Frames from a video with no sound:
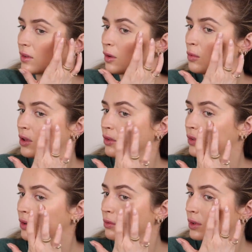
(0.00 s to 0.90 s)
So
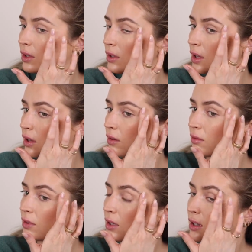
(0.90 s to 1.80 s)
beautiful, really,
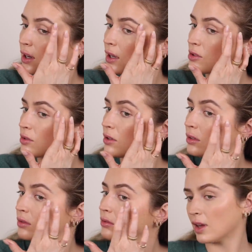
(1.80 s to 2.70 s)
really natural.